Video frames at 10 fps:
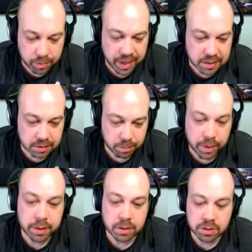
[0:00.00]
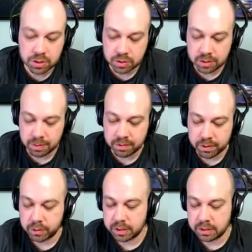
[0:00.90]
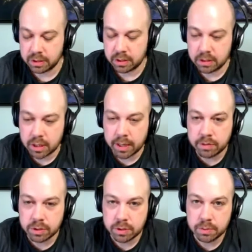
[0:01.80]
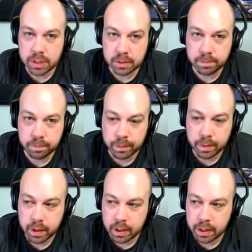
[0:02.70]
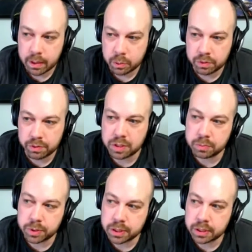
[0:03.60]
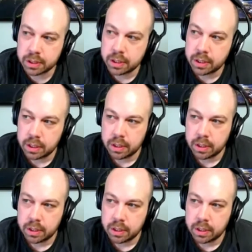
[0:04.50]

for the past month or so has been focused on live streaming uh, with Facebook,